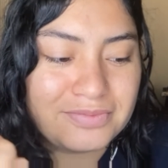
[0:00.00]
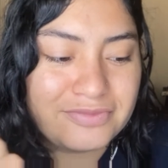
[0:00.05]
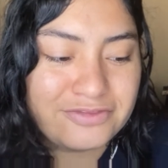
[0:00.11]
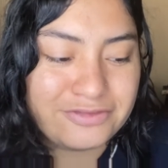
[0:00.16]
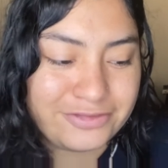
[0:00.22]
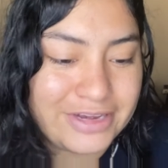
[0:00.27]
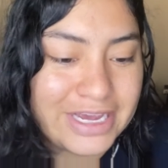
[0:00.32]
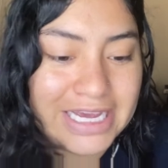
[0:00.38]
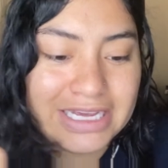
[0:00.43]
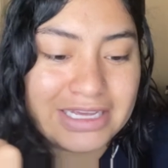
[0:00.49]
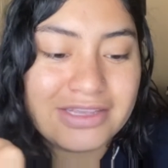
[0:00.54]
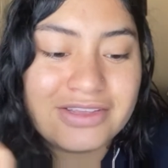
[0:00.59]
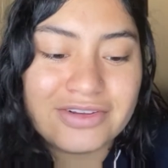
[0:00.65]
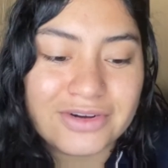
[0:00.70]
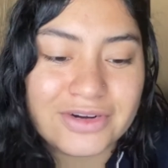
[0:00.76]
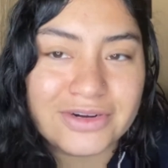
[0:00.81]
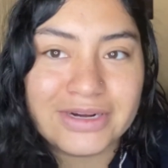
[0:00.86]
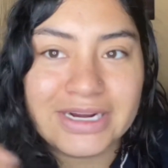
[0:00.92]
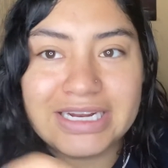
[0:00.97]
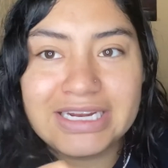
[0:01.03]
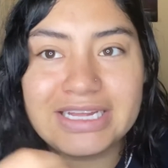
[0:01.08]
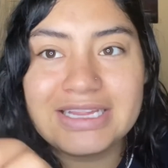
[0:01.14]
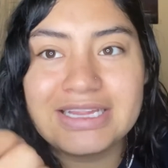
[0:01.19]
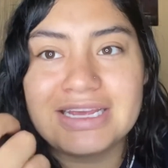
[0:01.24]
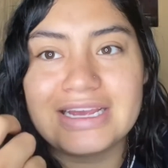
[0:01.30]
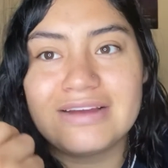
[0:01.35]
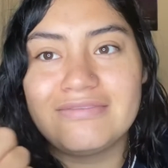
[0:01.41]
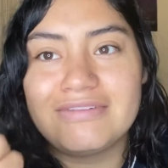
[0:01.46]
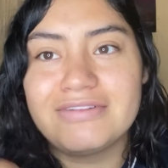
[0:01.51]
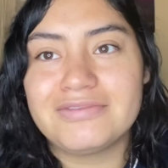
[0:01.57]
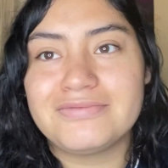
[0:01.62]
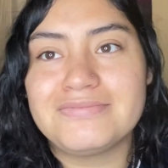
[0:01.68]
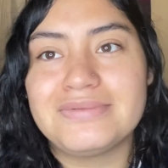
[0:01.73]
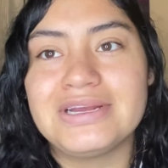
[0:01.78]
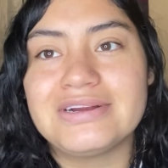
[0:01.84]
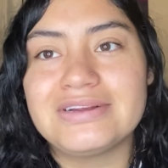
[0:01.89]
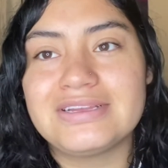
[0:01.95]
face or anything. I've never
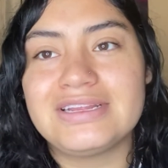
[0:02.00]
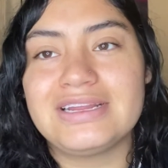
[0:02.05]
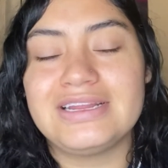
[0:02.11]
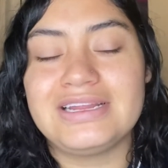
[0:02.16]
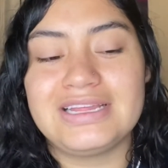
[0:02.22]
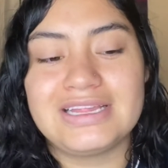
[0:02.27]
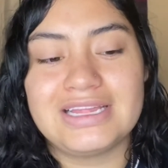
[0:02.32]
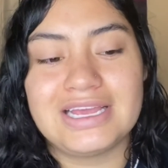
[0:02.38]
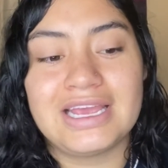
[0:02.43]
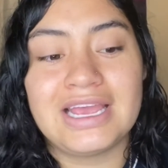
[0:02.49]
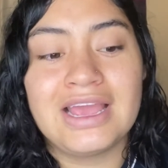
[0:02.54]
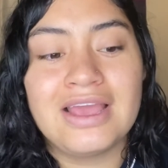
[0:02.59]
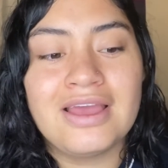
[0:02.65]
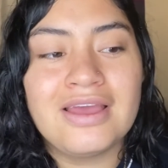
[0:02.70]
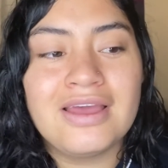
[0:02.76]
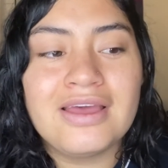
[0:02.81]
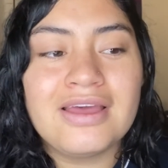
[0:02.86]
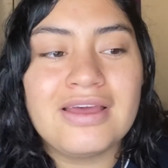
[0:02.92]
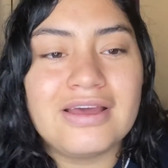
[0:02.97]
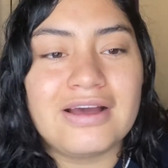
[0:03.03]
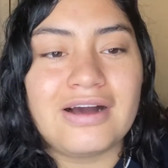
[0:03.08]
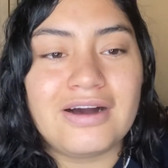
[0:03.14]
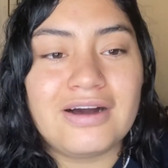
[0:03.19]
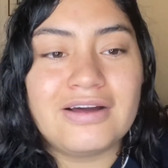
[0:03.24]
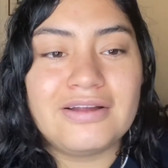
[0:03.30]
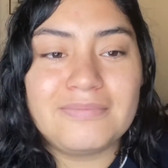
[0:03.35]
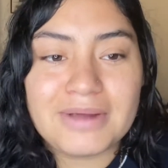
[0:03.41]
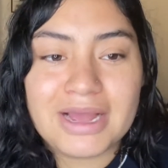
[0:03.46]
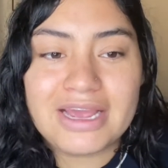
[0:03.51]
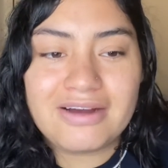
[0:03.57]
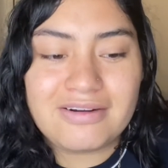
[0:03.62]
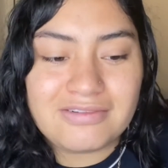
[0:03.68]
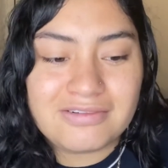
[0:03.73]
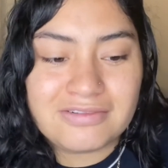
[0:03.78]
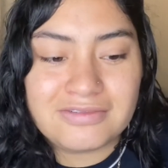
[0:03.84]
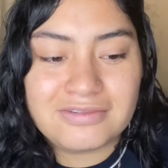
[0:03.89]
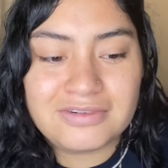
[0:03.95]
pierced anything on my
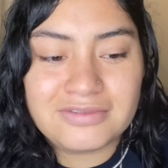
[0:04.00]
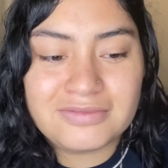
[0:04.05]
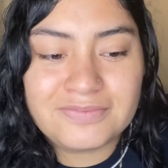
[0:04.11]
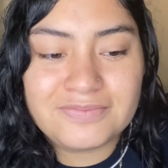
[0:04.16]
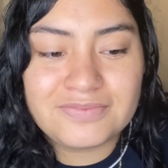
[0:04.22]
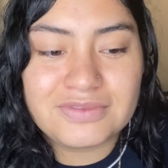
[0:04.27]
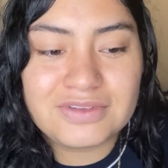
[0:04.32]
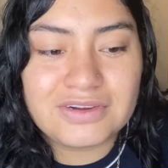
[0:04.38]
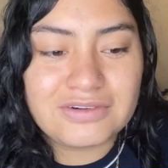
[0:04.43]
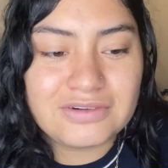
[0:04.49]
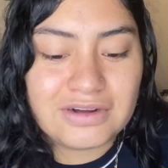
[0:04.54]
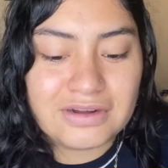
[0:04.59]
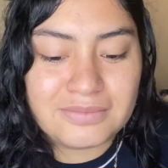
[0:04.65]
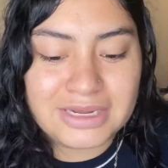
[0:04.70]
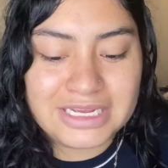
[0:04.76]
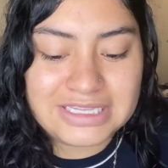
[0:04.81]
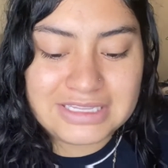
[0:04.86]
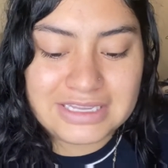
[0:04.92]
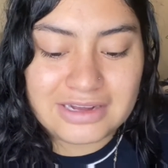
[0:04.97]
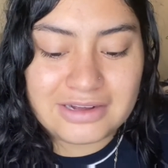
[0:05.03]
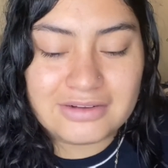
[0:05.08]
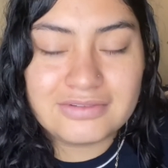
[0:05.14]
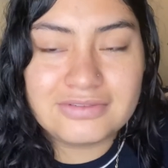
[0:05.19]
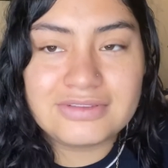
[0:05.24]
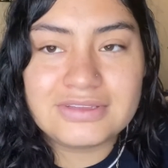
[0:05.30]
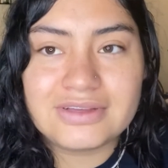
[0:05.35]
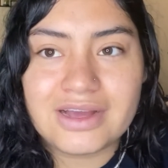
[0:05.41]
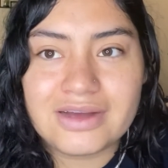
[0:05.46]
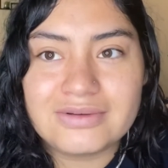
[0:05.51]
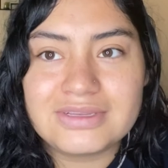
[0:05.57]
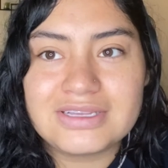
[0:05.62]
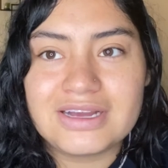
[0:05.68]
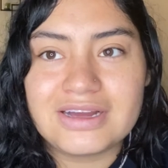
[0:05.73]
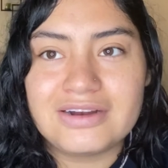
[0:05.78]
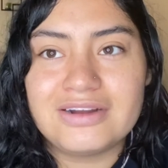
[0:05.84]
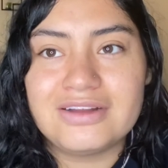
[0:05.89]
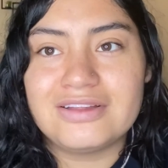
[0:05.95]
own or on myself, so I was
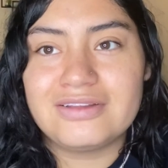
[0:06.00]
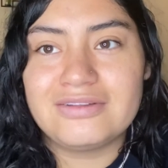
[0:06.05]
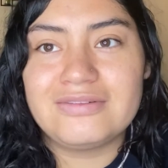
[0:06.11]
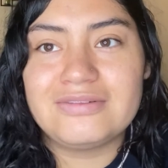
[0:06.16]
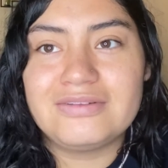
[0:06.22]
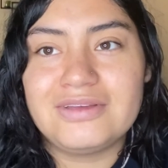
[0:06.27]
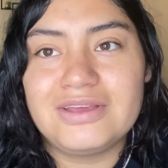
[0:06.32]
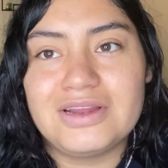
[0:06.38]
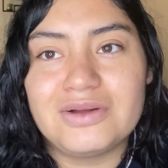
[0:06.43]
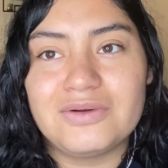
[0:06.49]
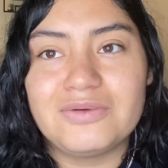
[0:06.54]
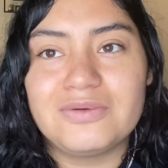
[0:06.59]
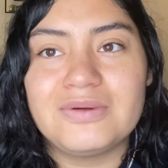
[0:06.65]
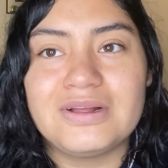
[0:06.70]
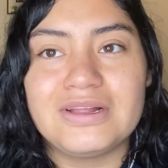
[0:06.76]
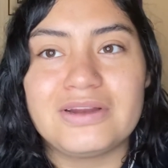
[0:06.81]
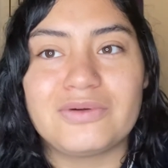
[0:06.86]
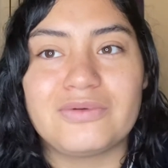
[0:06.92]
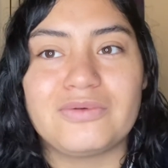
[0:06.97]
kind of, you know, a little